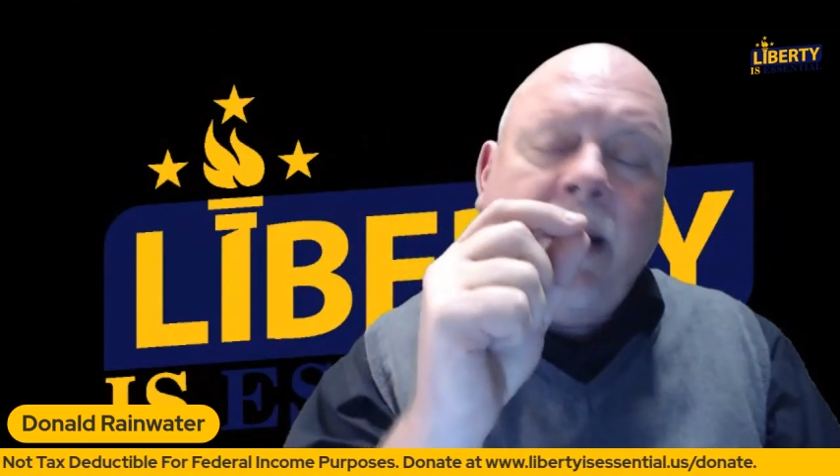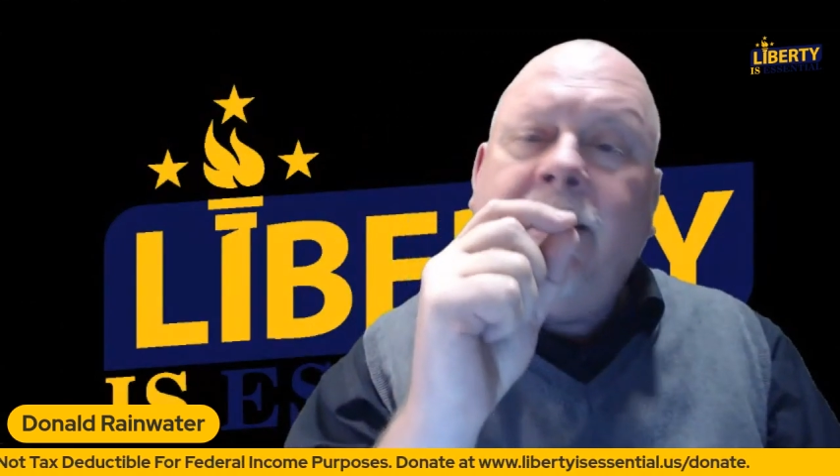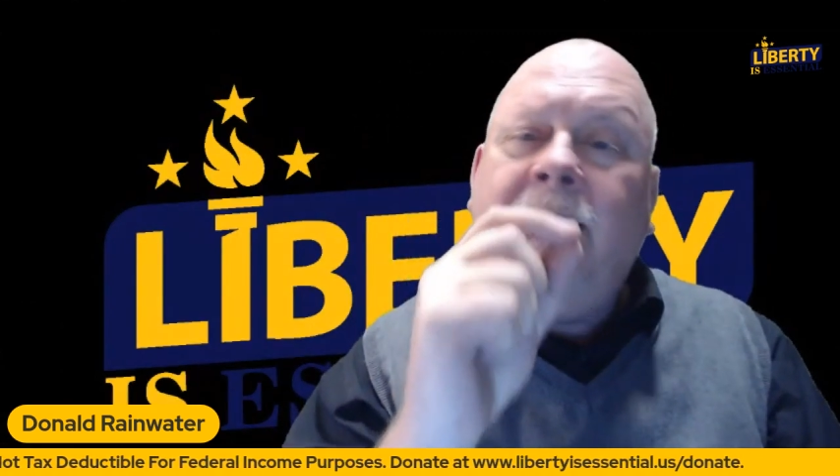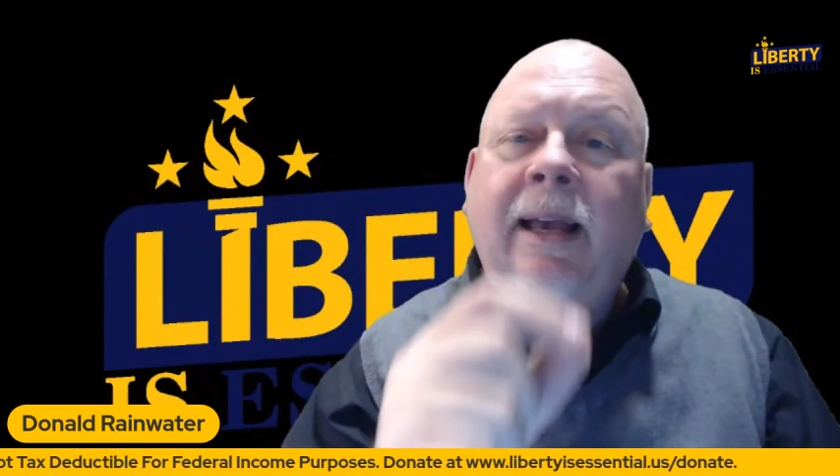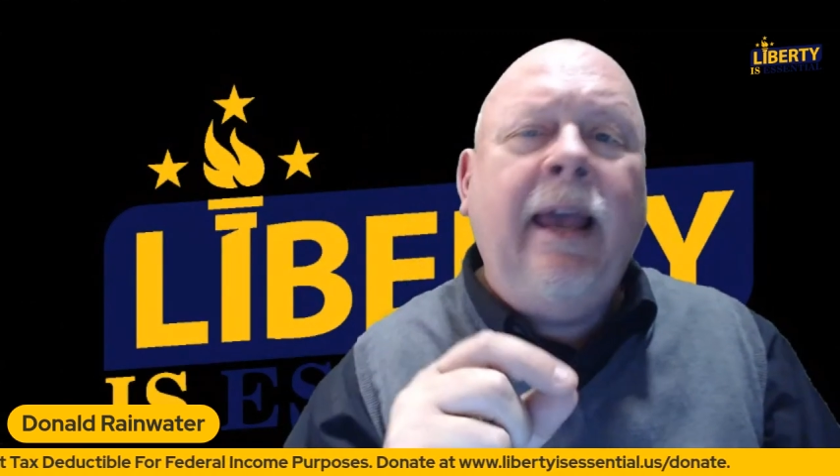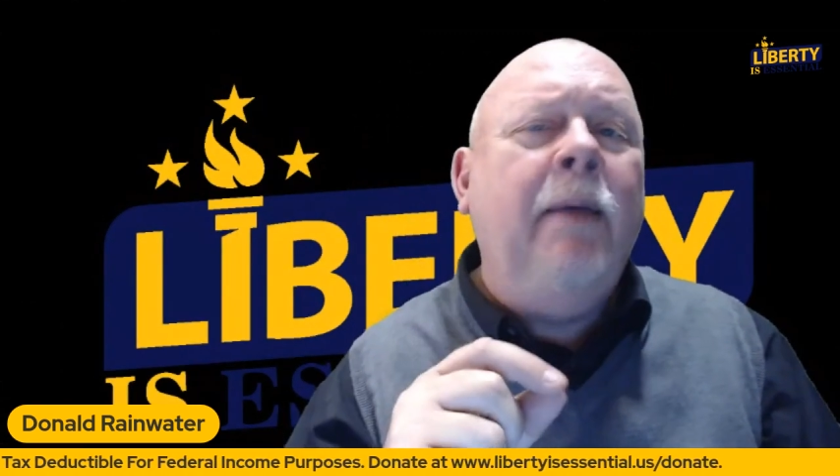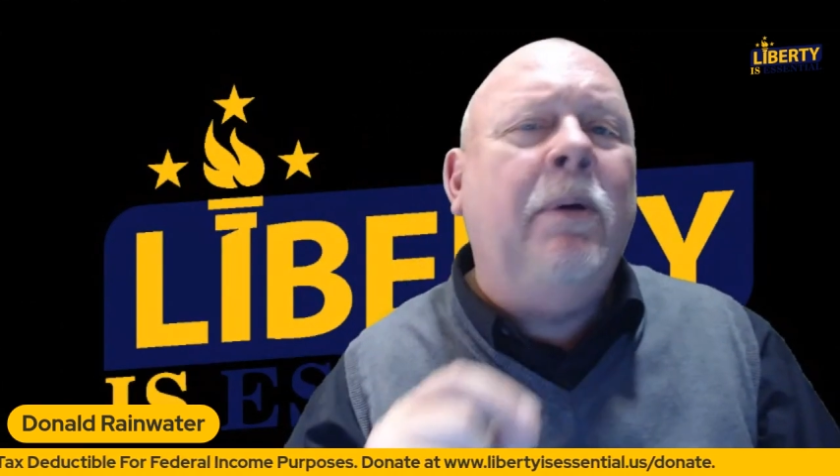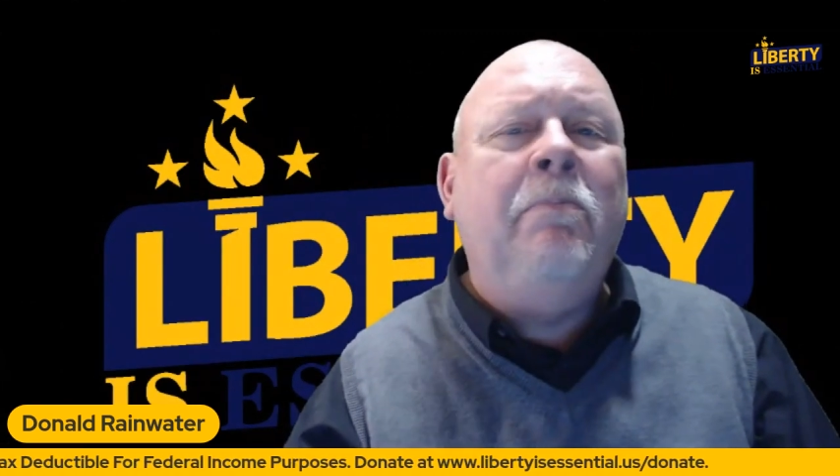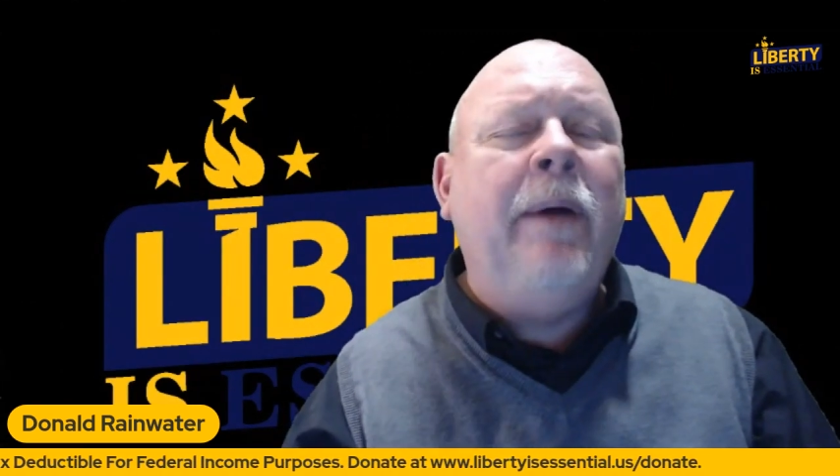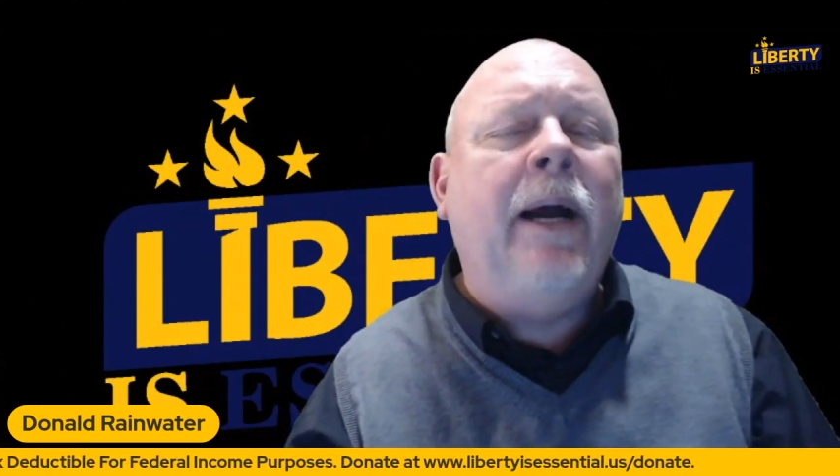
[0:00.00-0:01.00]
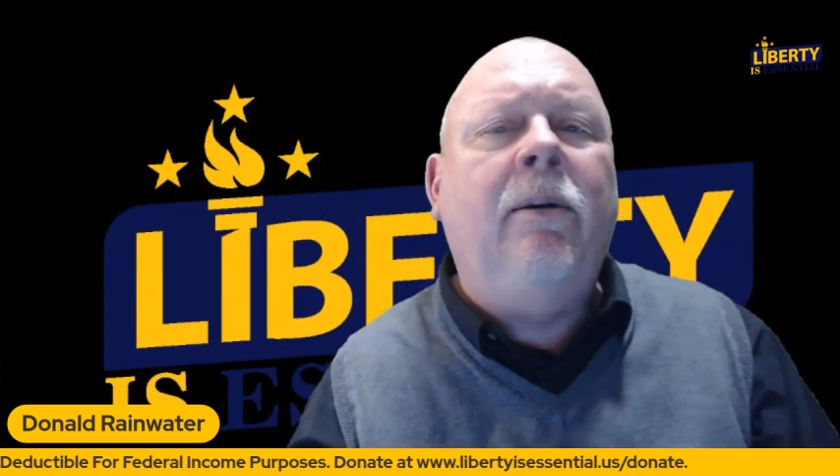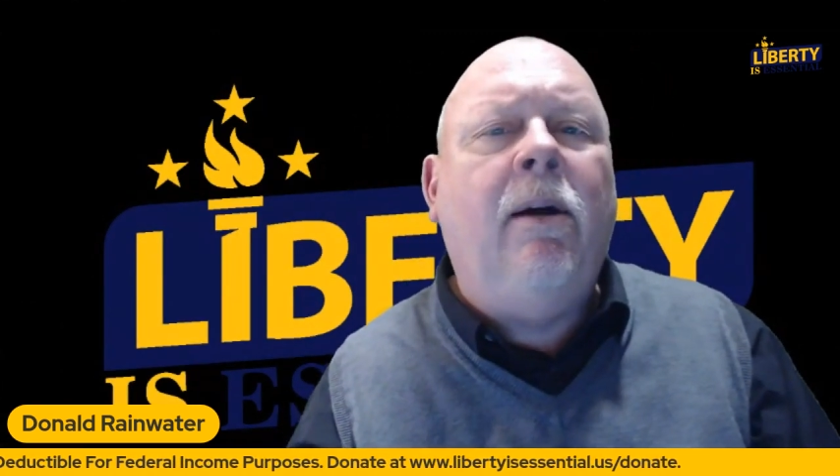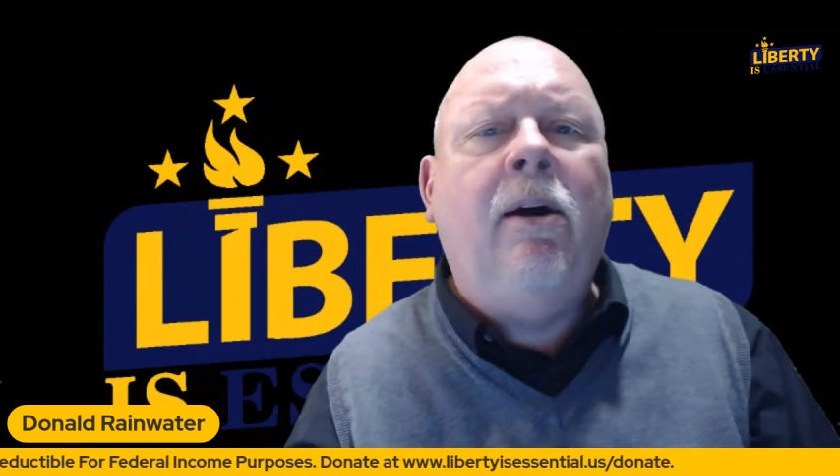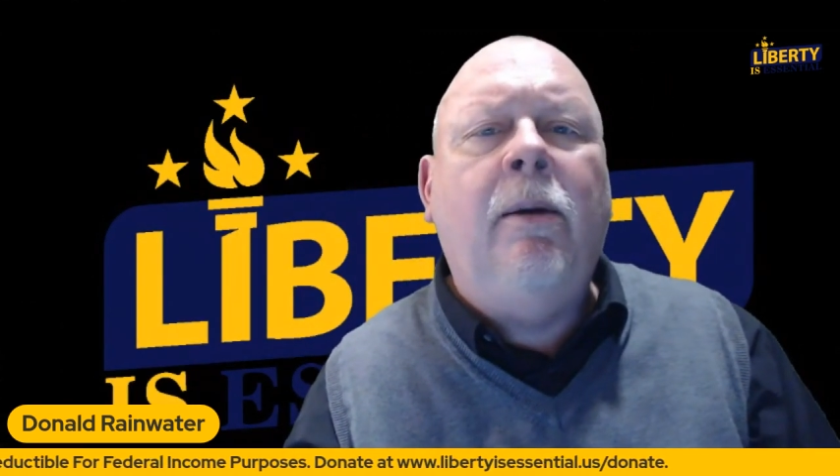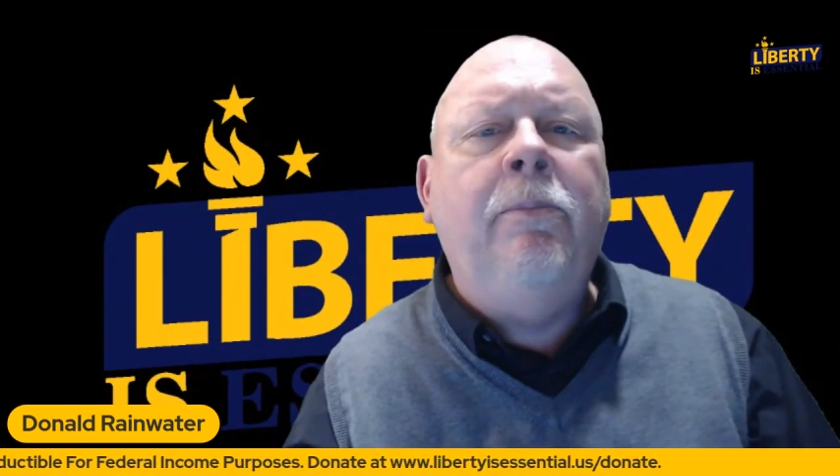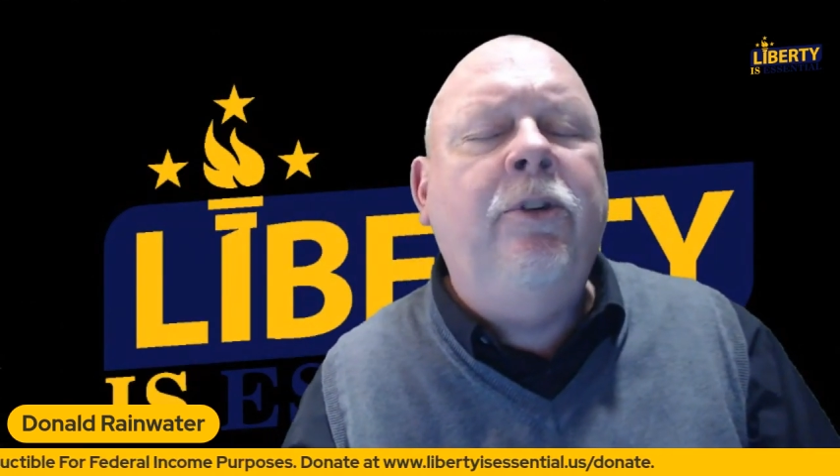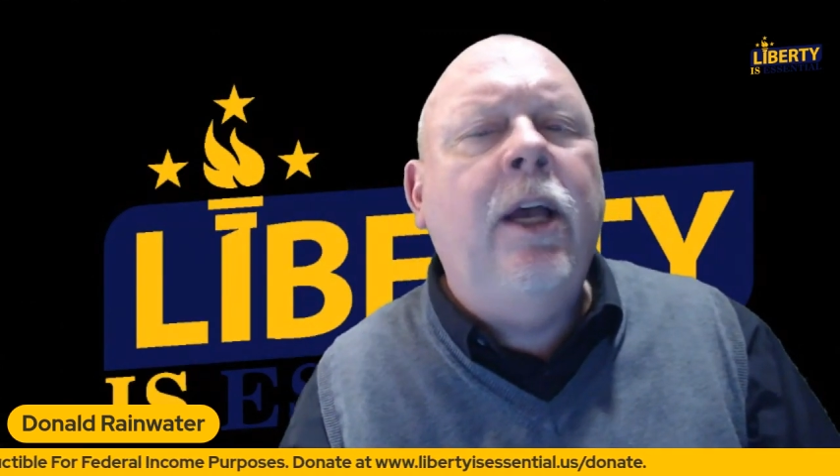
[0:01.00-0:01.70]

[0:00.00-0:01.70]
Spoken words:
to keep and bear arms